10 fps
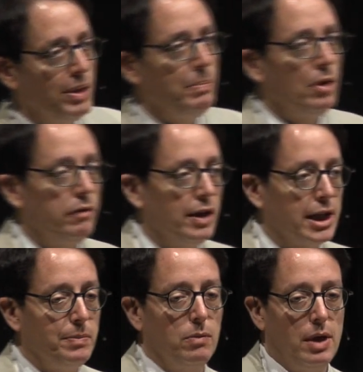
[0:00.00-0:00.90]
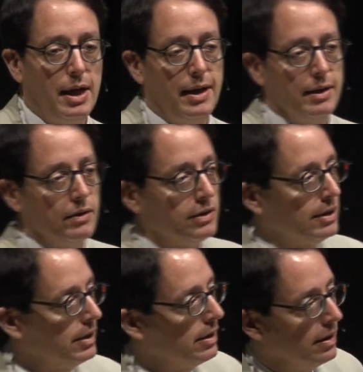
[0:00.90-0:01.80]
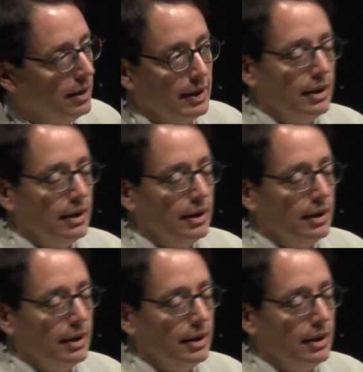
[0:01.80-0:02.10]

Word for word: people often ask me, wow, you're such a,